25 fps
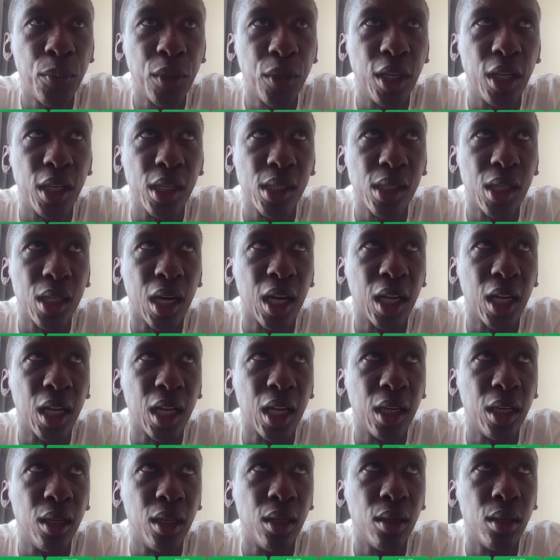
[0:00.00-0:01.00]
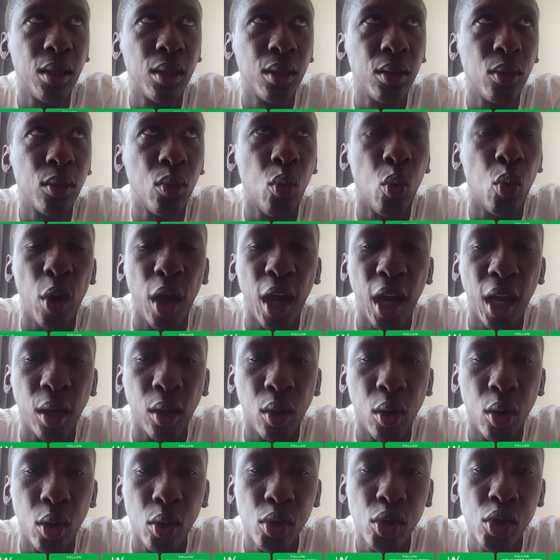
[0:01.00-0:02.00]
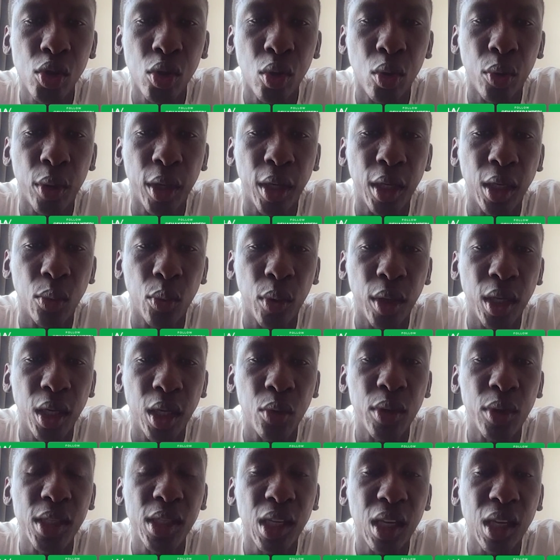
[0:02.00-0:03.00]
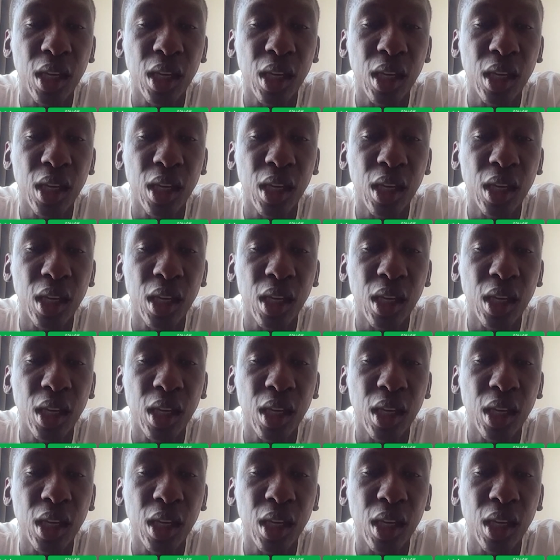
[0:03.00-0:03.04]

he has done well also when he was